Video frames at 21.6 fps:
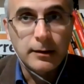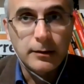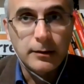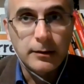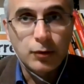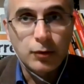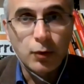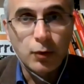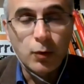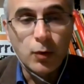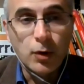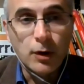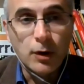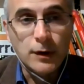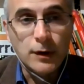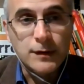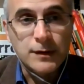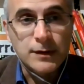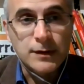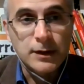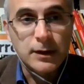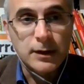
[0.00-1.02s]

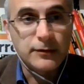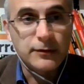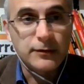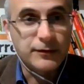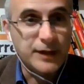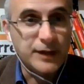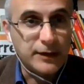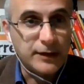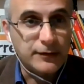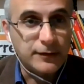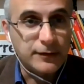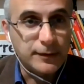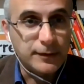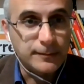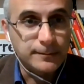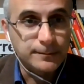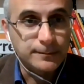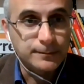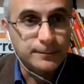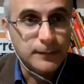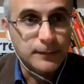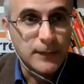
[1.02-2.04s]
towards Lviv.
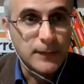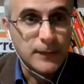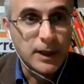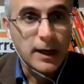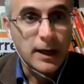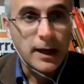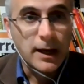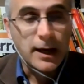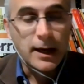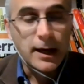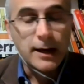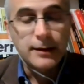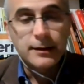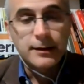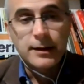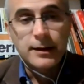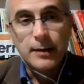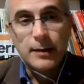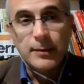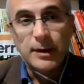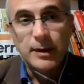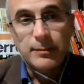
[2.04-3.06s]
And
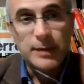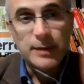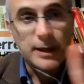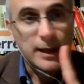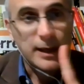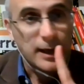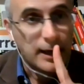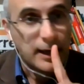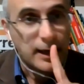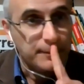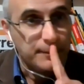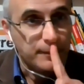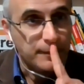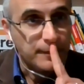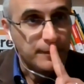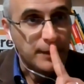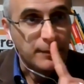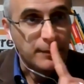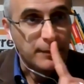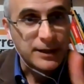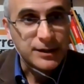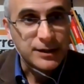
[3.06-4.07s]
here maybe
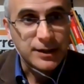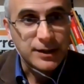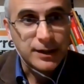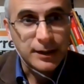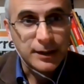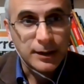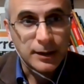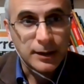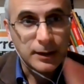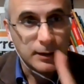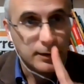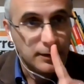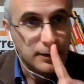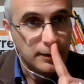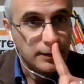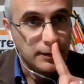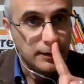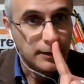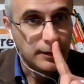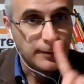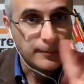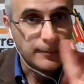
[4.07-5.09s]
I'm asking
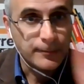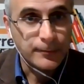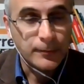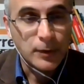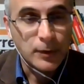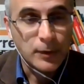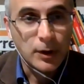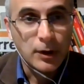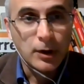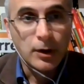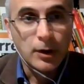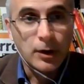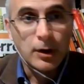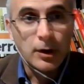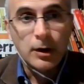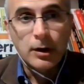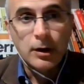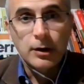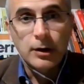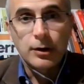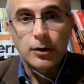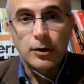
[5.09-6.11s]

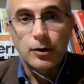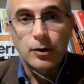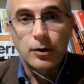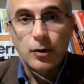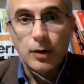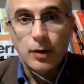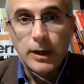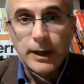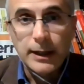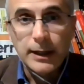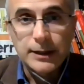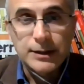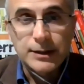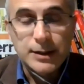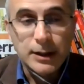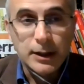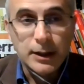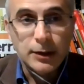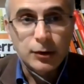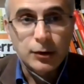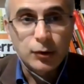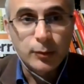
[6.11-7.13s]
your colleagues
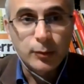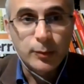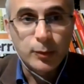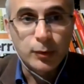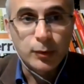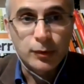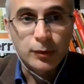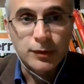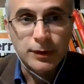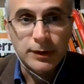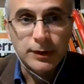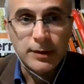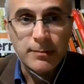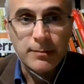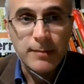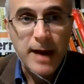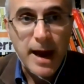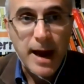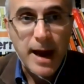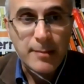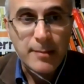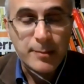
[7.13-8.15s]
to put the
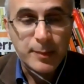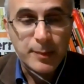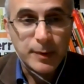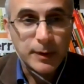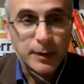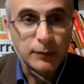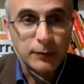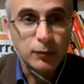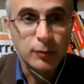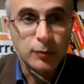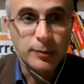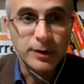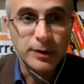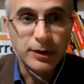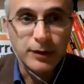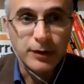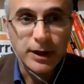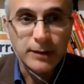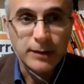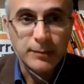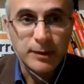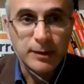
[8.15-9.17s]
map. Would be
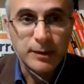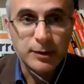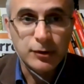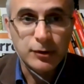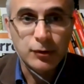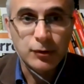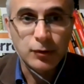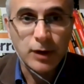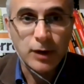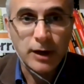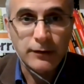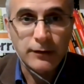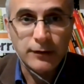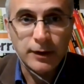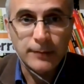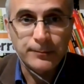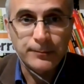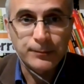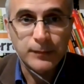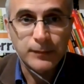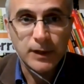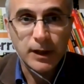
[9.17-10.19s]
great maybe to have
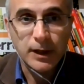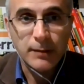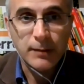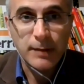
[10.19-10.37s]
a